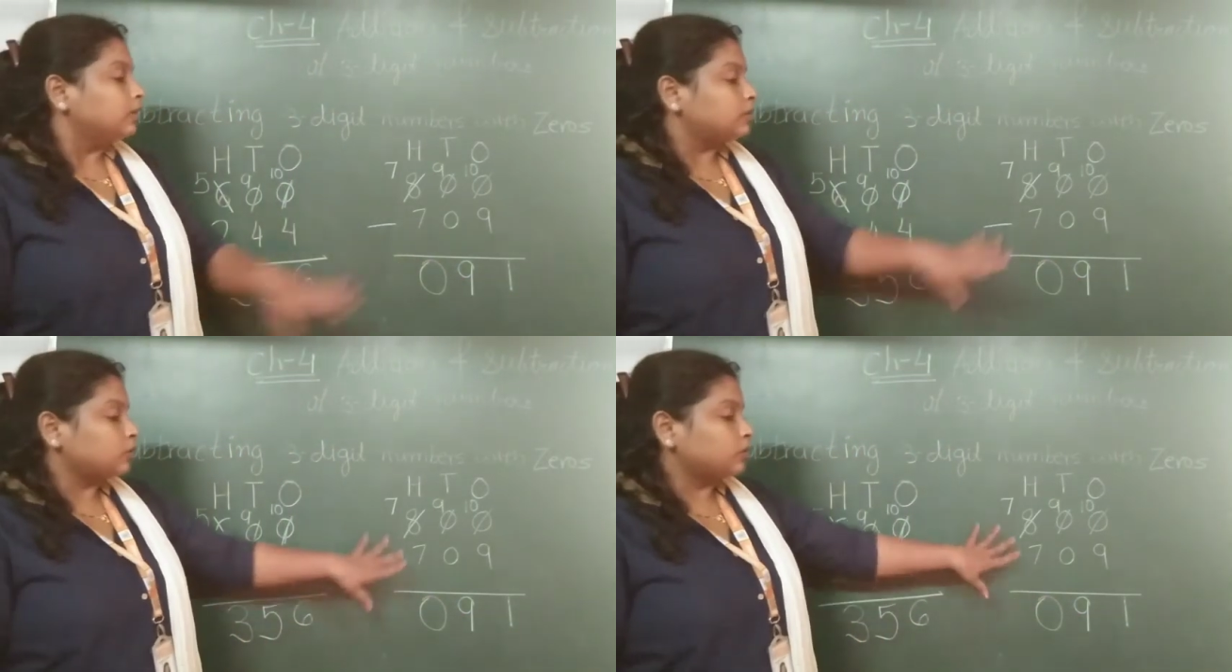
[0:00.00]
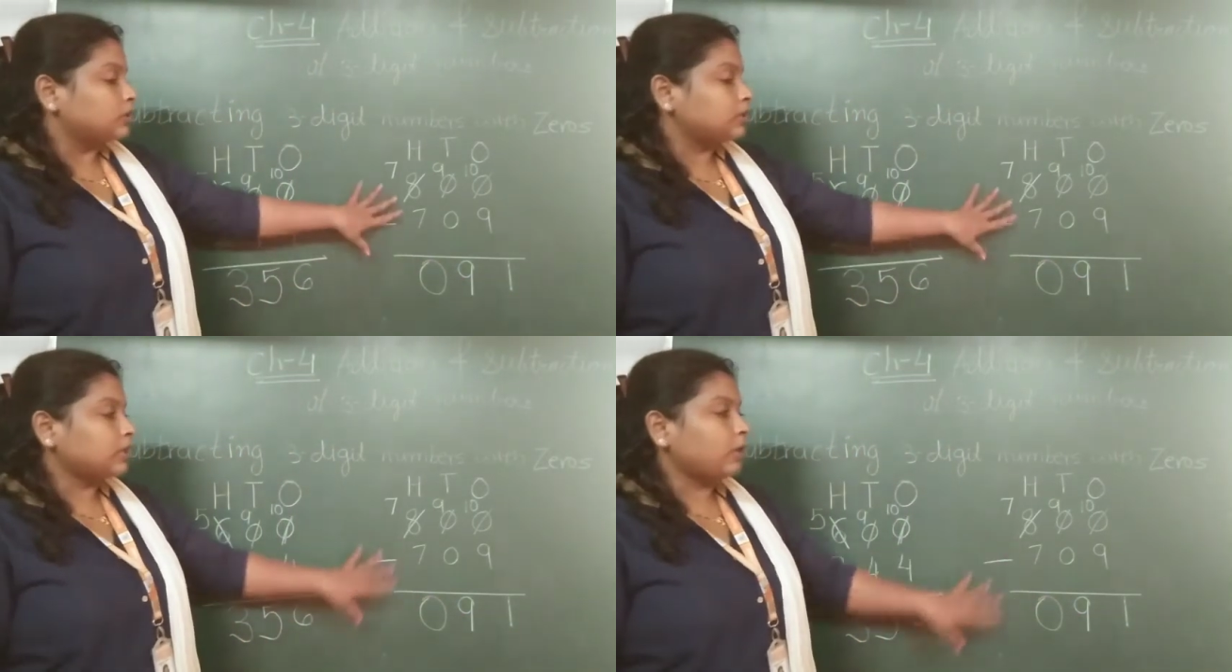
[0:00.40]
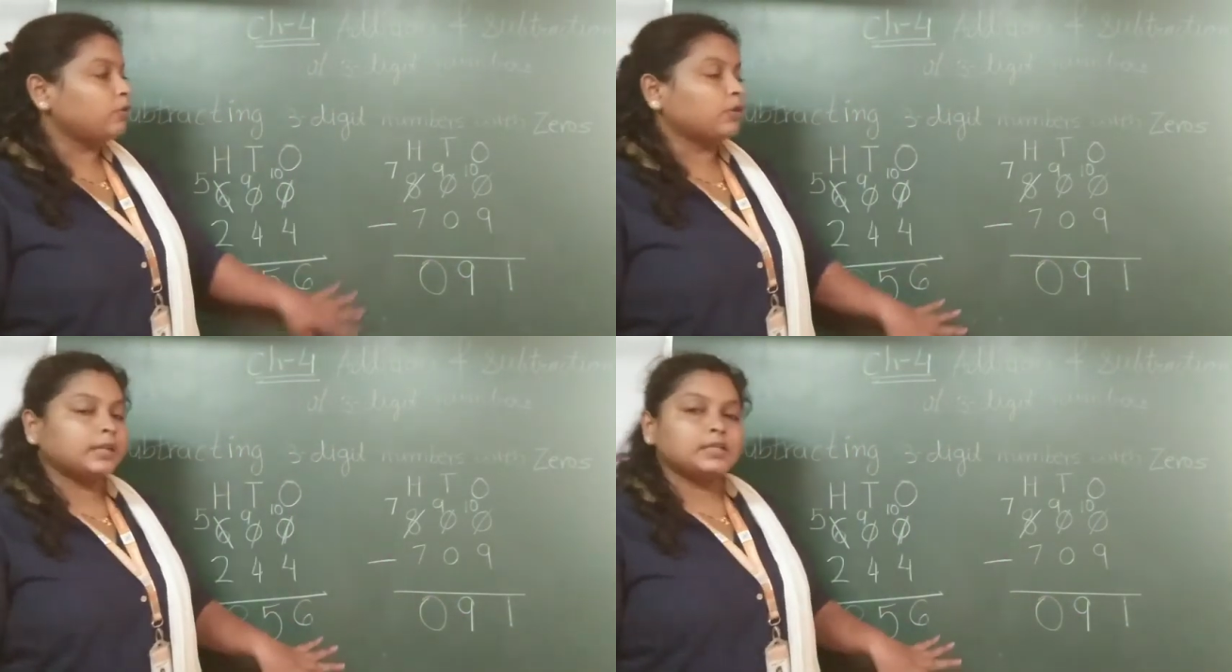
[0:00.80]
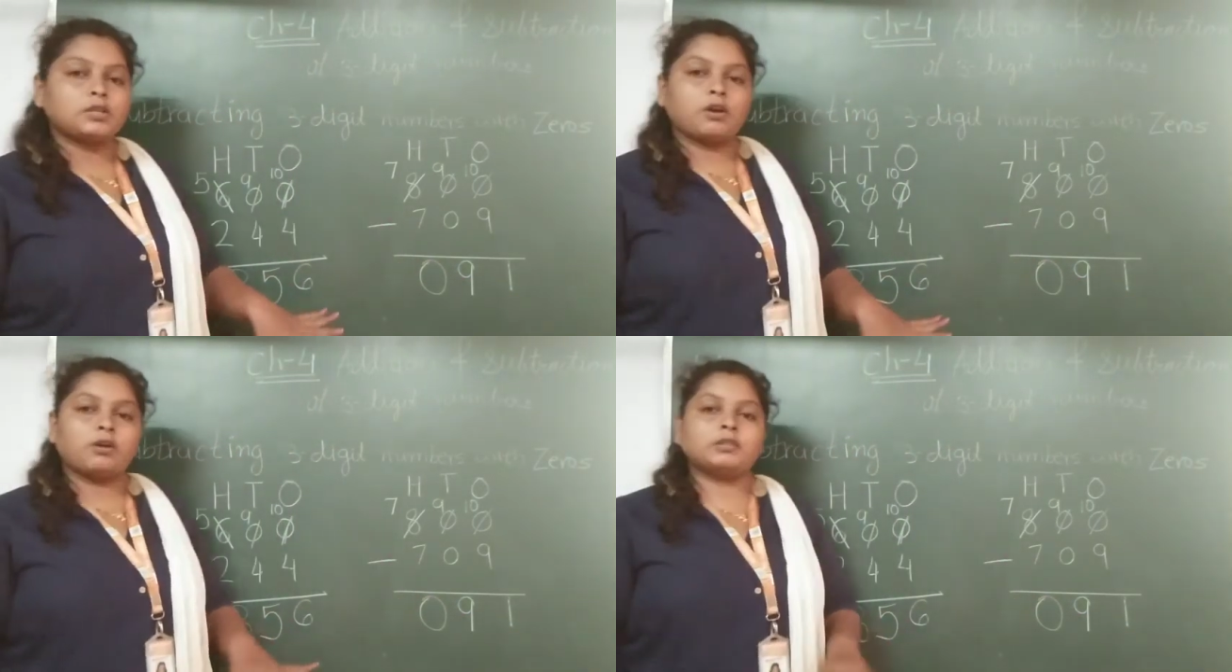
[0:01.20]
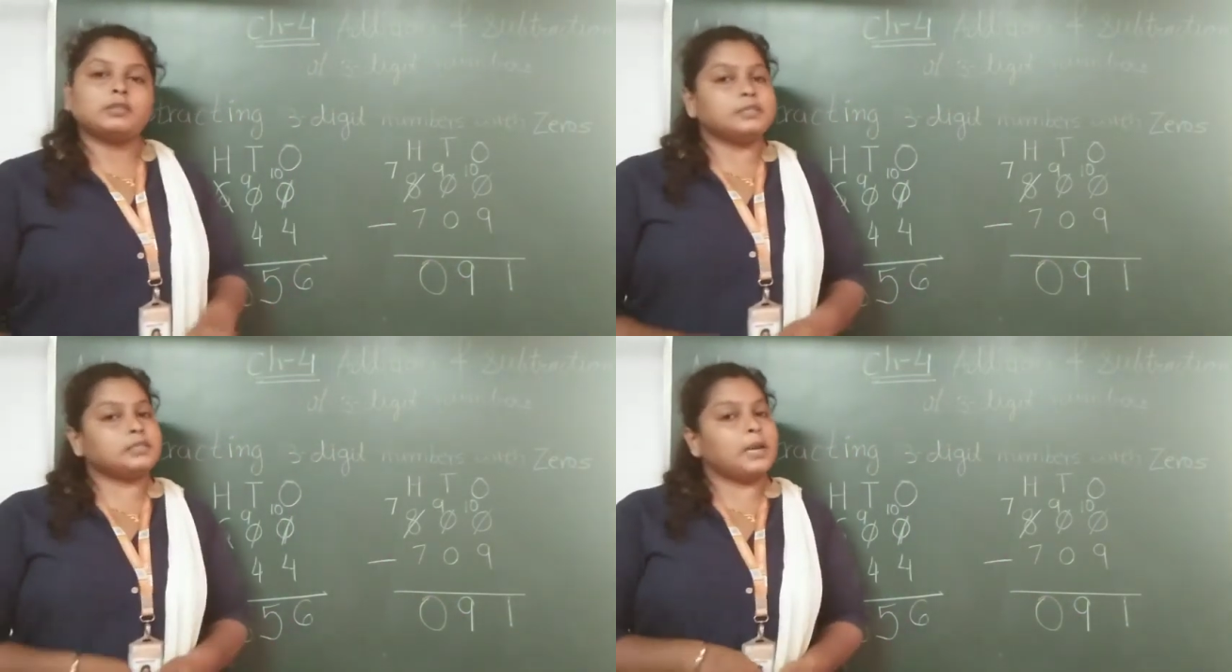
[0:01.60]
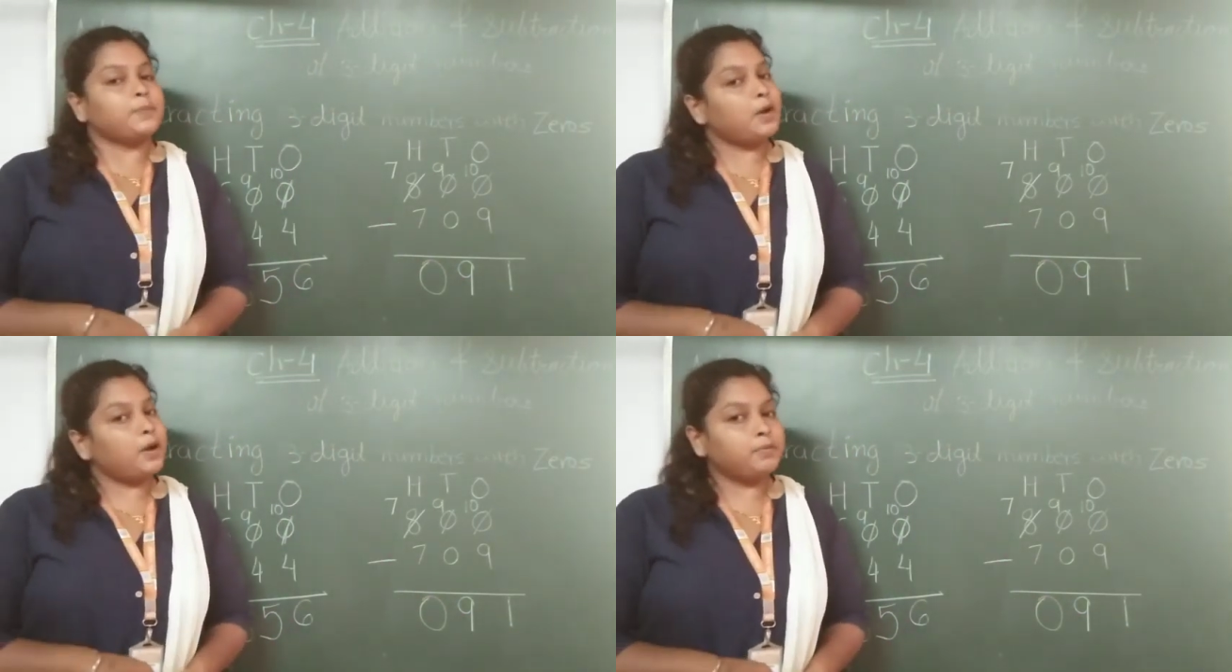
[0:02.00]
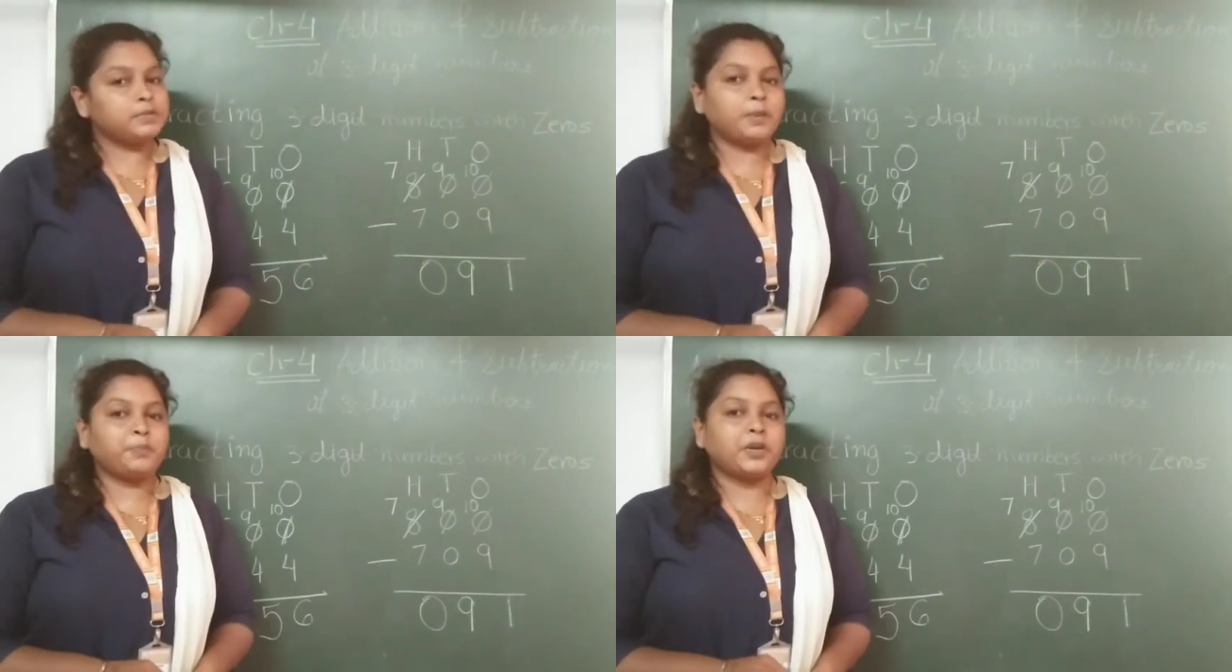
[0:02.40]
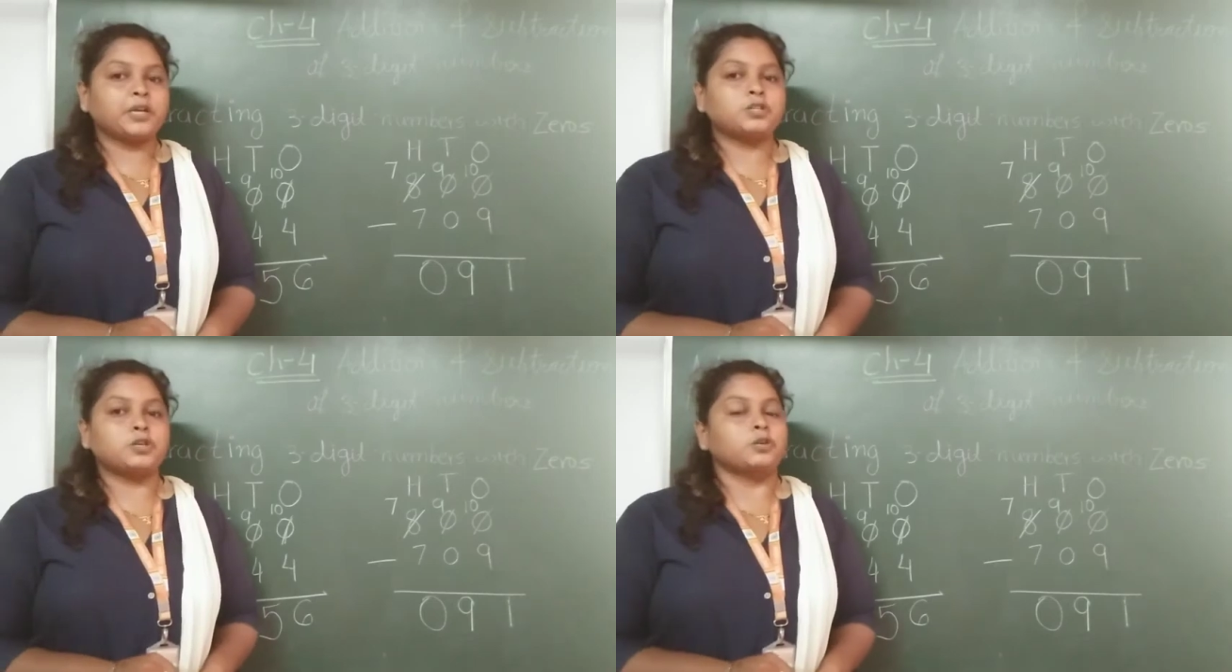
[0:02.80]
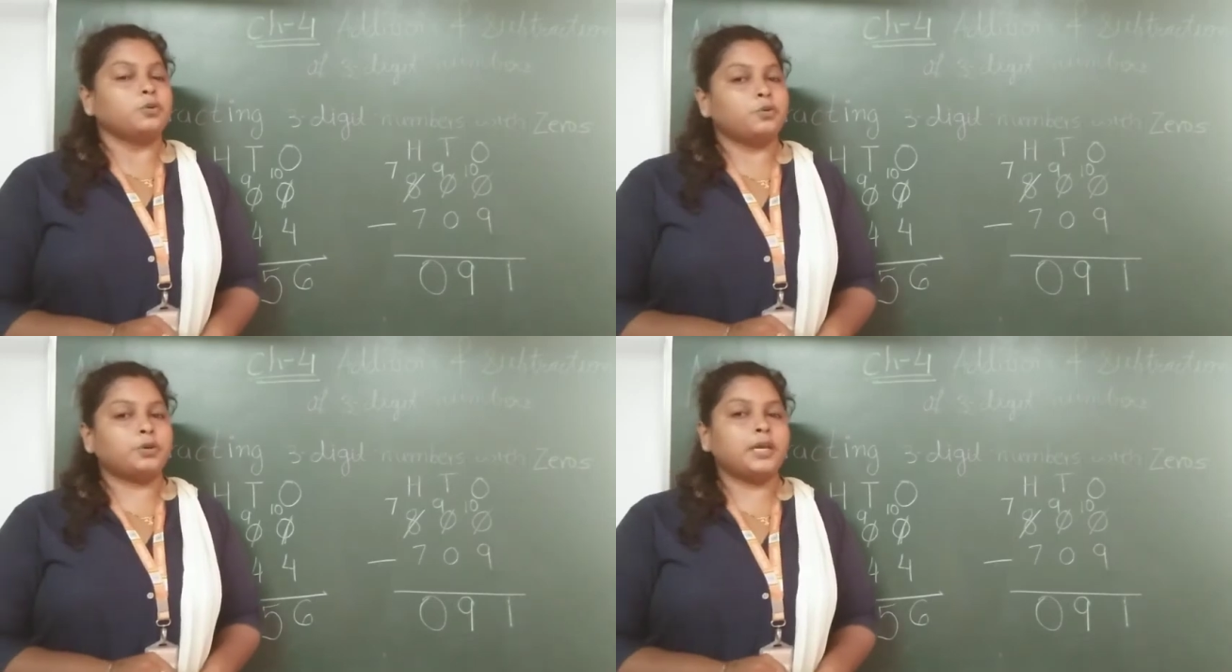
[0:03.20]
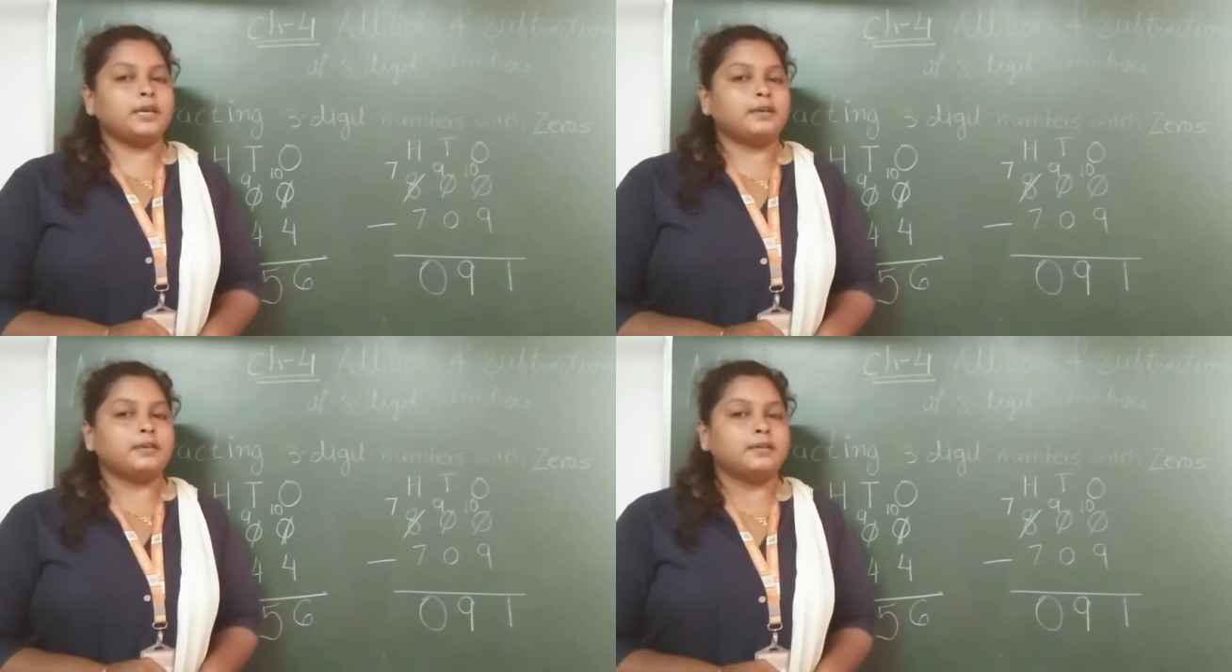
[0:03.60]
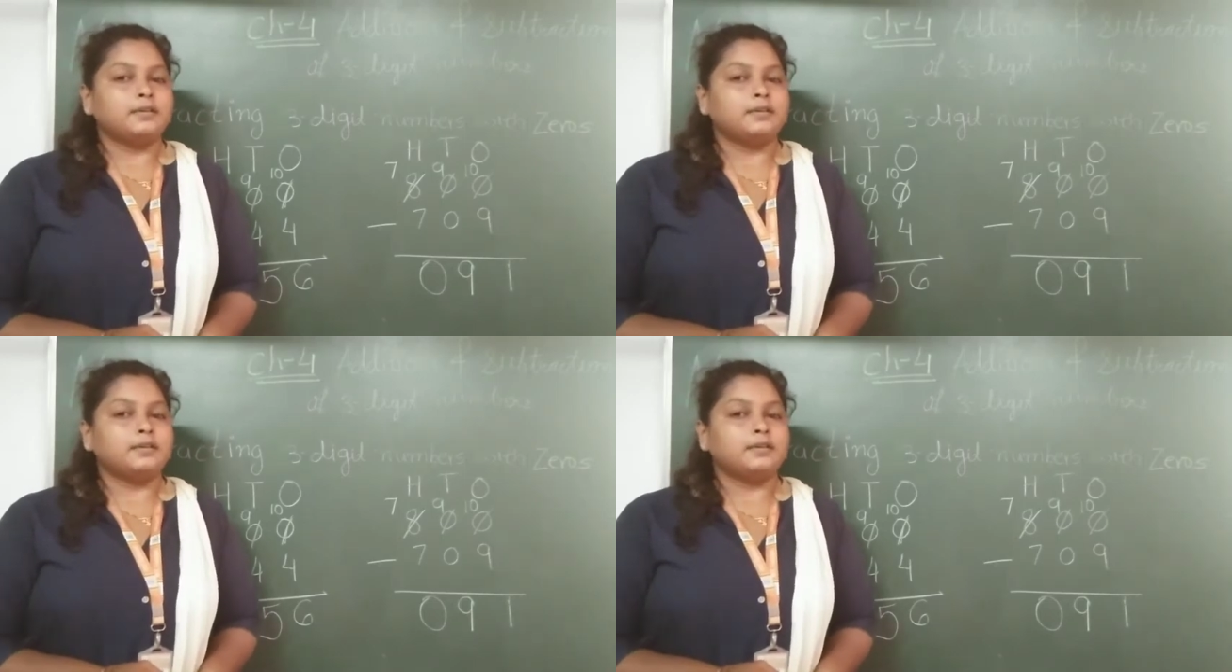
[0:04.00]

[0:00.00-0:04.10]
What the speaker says: So this is how you can solve this type of subtraction. Okay.